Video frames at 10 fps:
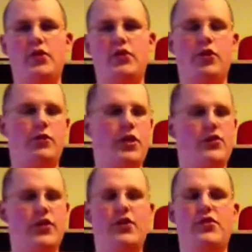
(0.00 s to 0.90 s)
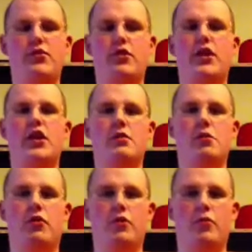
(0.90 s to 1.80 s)
so he decides he's going to kick him
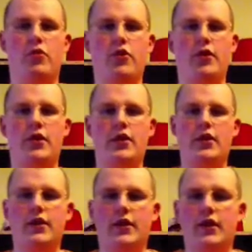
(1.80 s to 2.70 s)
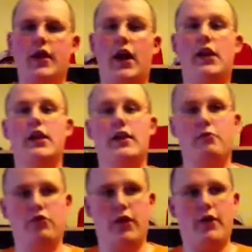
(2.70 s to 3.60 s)
overboard and let him
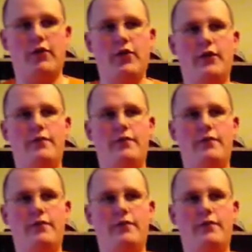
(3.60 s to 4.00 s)
drown.